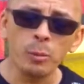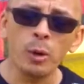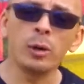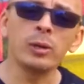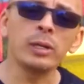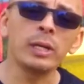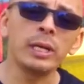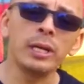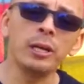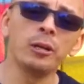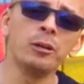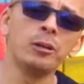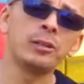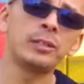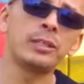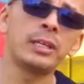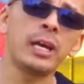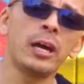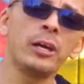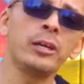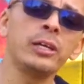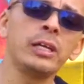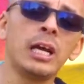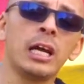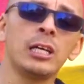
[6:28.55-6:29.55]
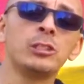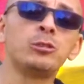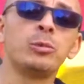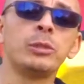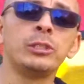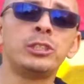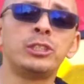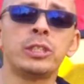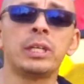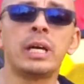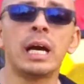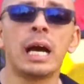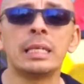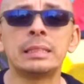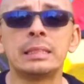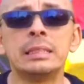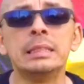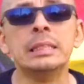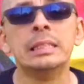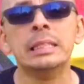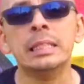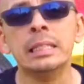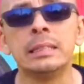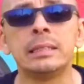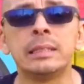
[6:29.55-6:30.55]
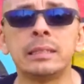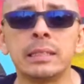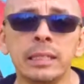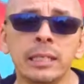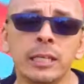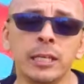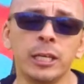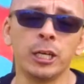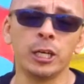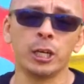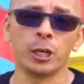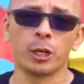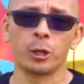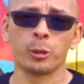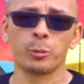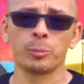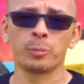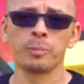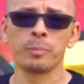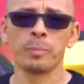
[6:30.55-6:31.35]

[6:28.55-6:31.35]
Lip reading: only here to tell you guys what you guys need to hear.